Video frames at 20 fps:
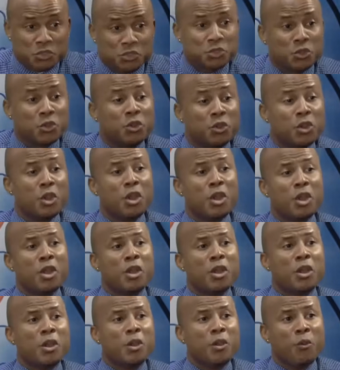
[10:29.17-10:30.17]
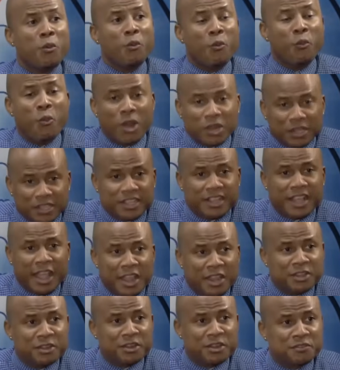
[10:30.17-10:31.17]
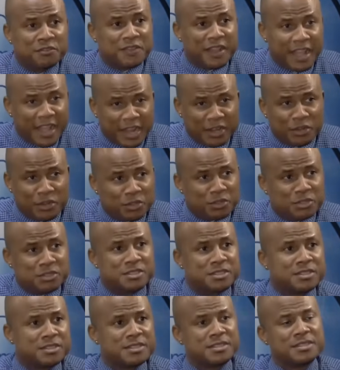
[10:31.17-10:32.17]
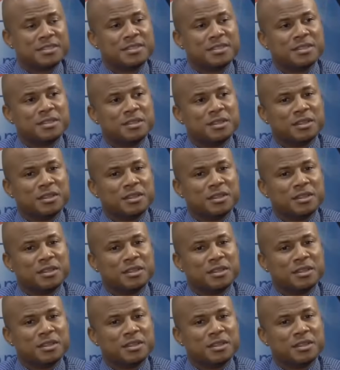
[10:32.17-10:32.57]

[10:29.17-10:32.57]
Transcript: So what kind of adults,